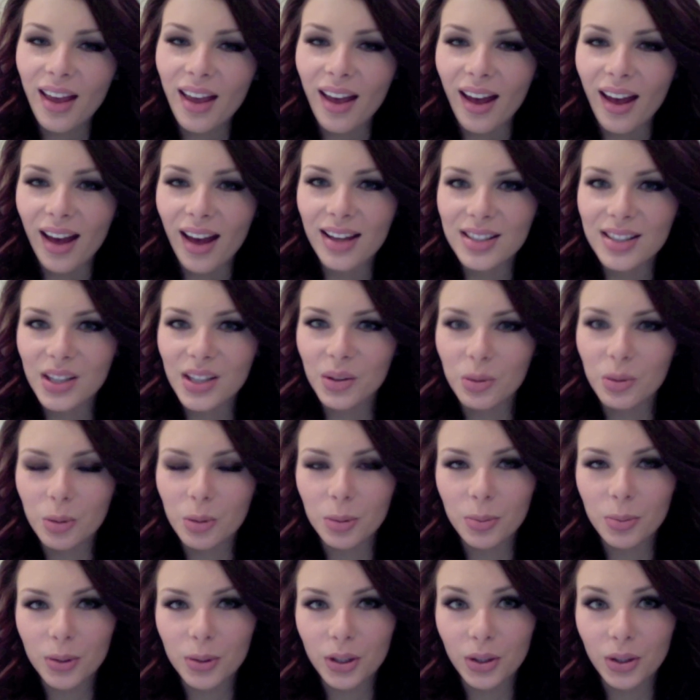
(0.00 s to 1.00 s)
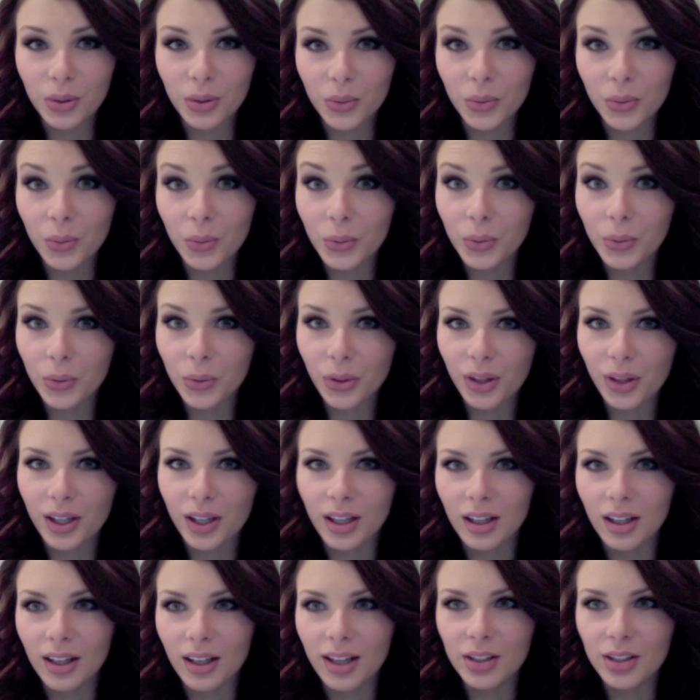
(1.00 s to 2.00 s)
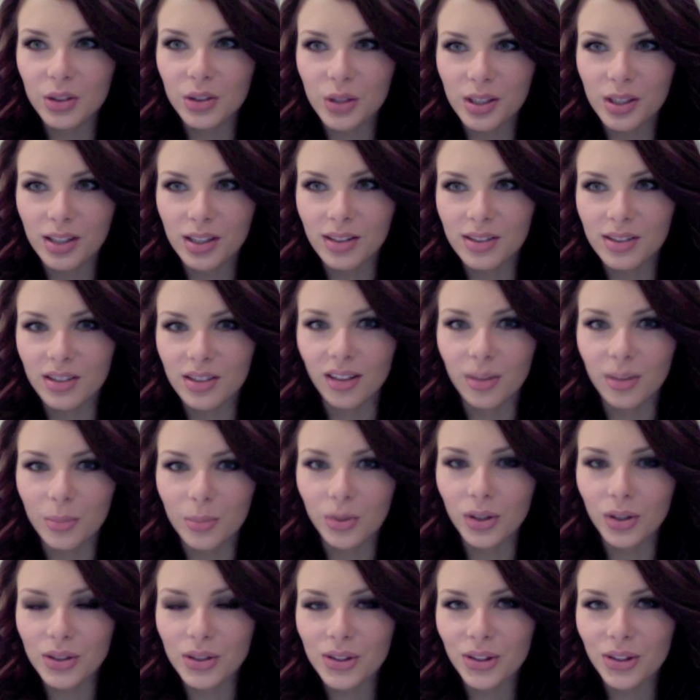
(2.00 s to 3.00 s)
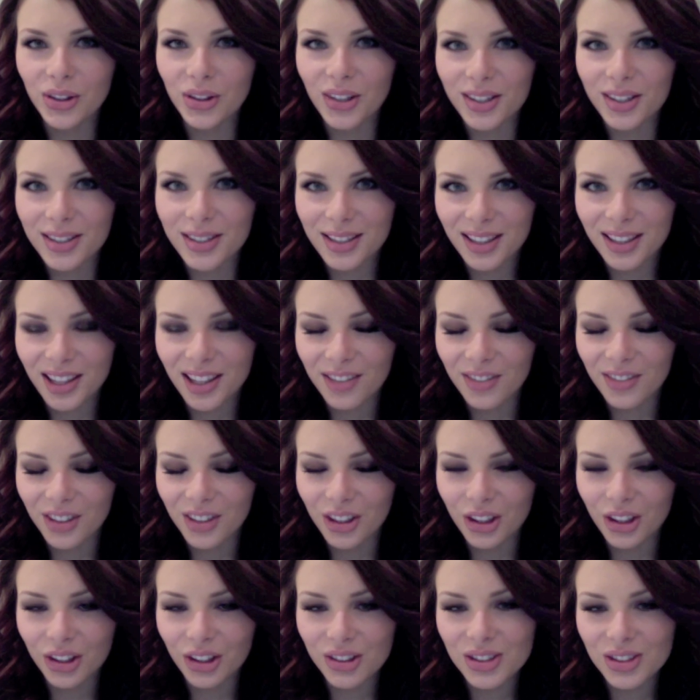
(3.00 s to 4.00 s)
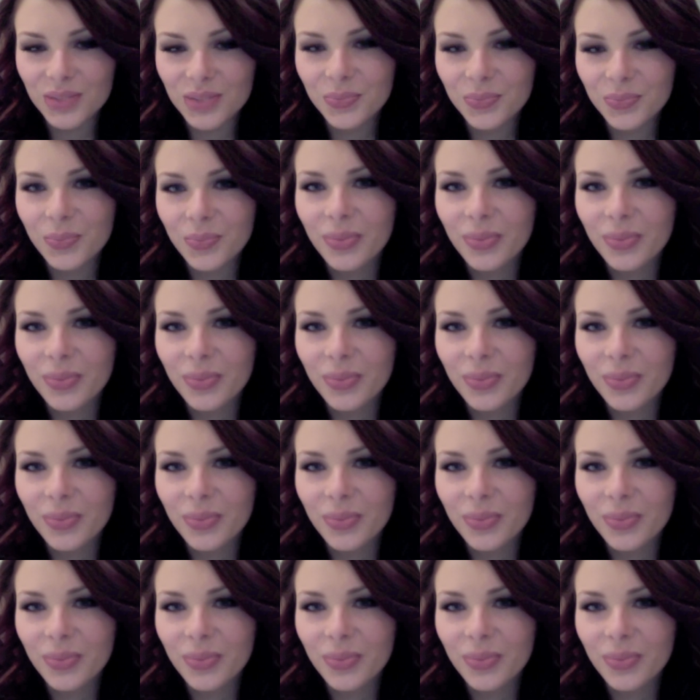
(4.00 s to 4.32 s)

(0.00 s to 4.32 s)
And I will be putting all the entries in the sidebar so you can see their videos.